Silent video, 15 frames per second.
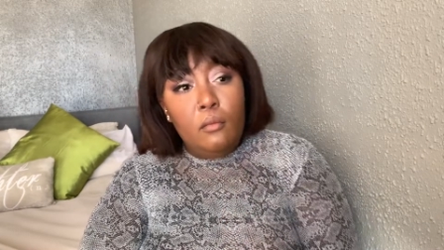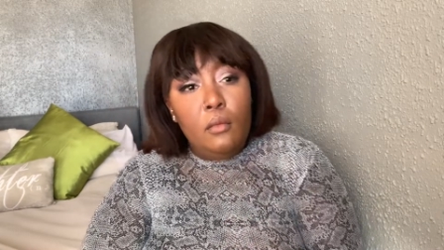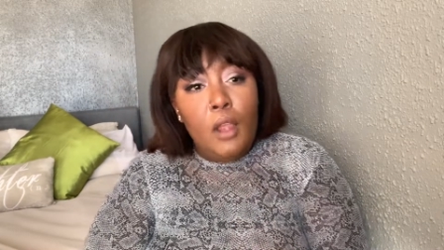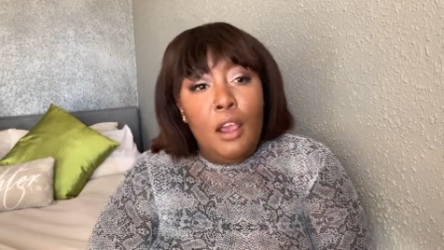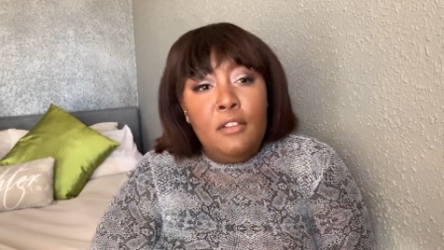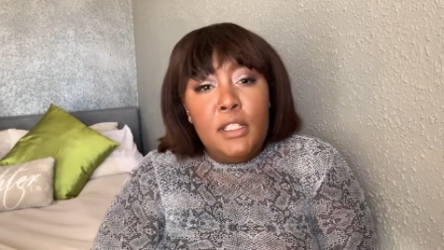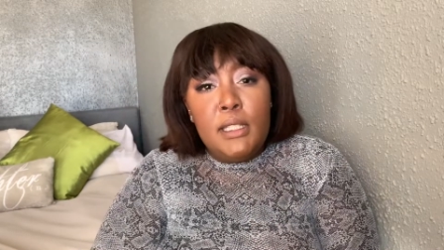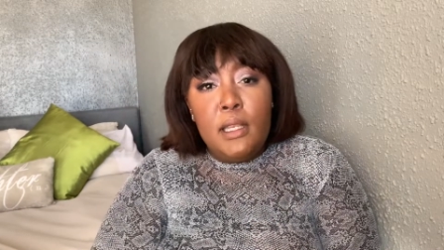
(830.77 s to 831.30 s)

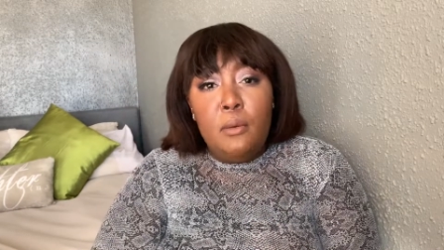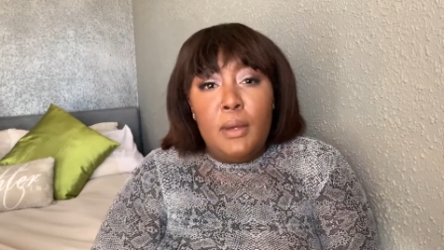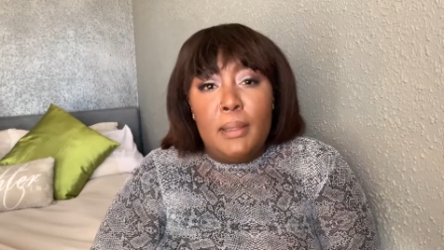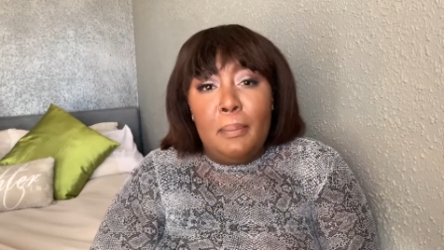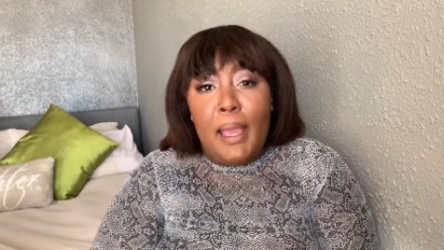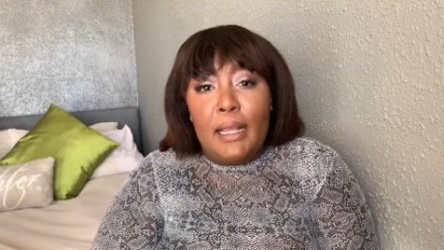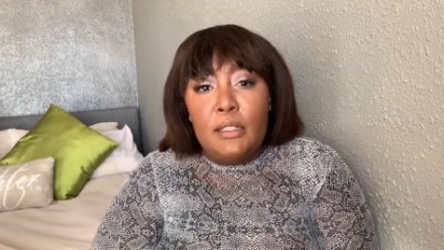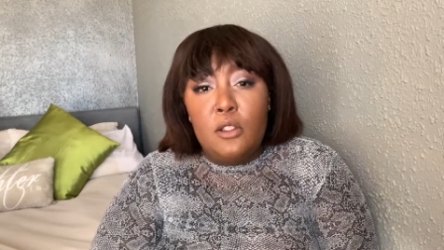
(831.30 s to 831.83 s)
obviously went
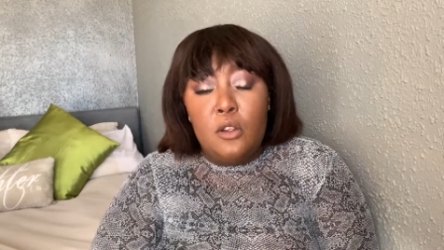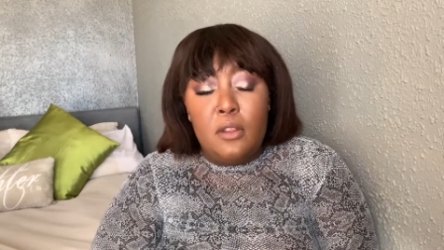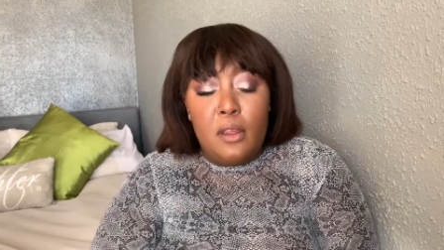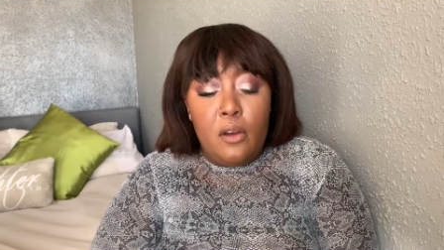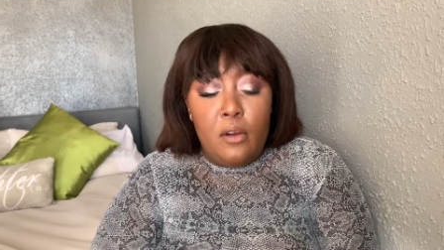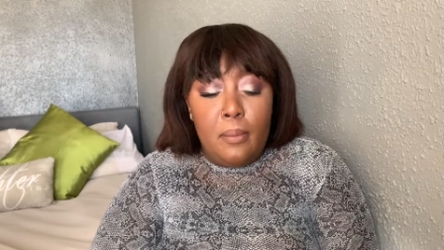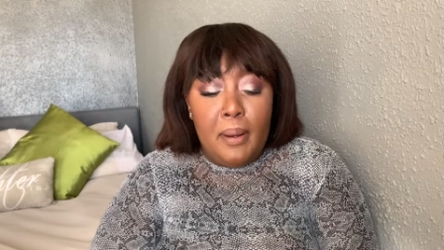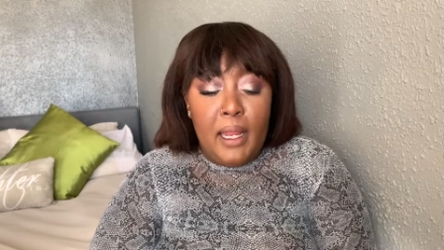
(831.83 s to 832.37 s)
back to
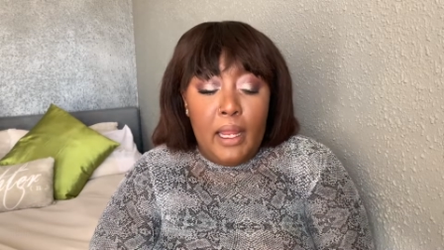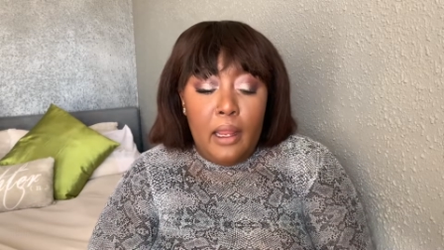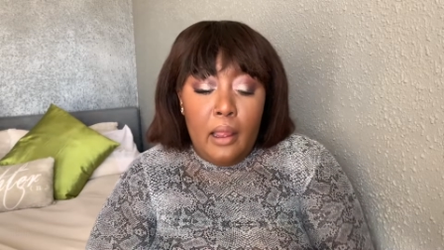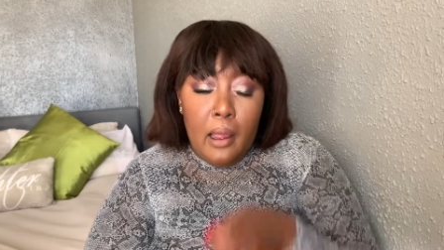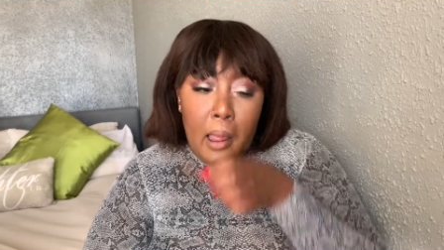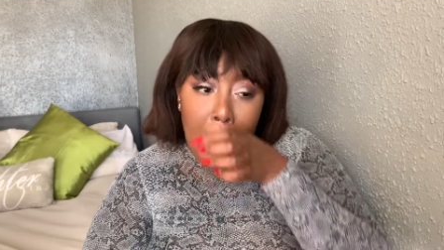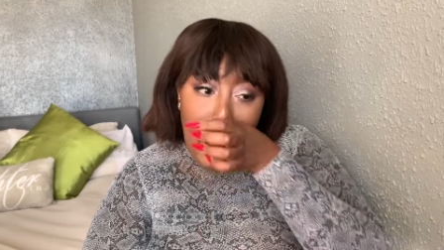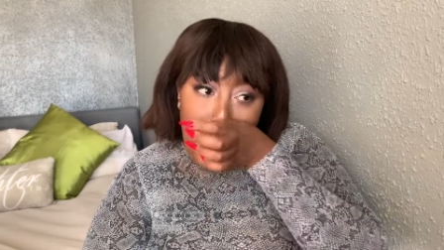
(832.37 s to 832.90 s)
therapy.
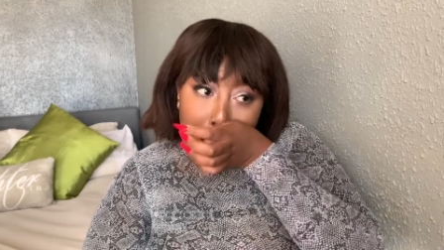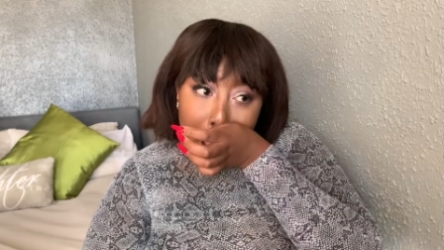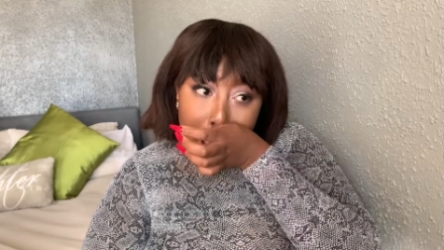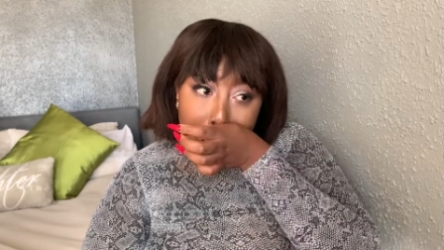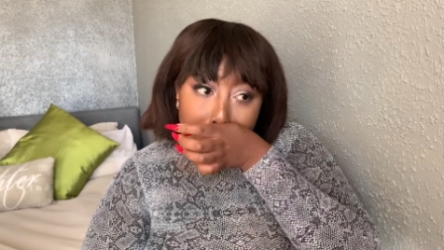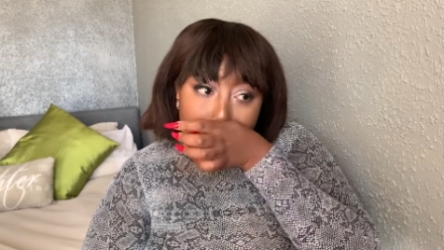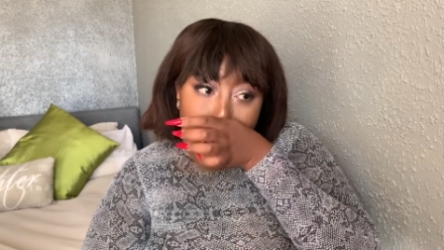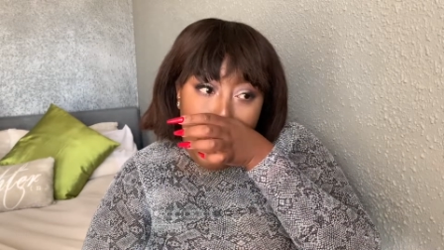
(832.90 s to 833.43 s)

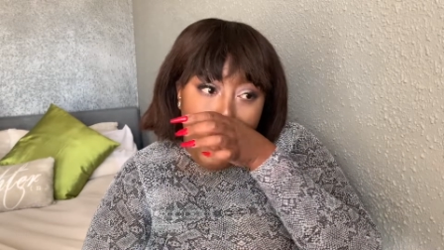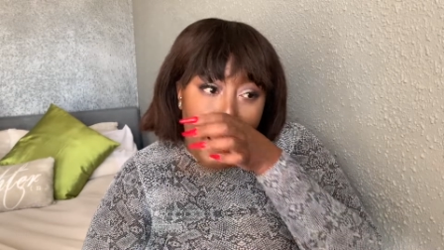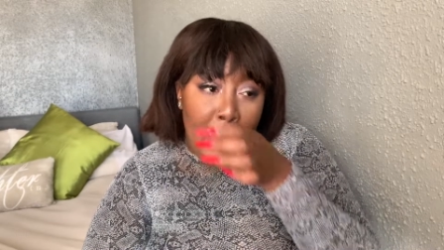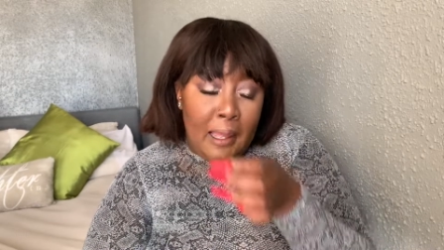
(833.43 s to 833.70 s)
Uh,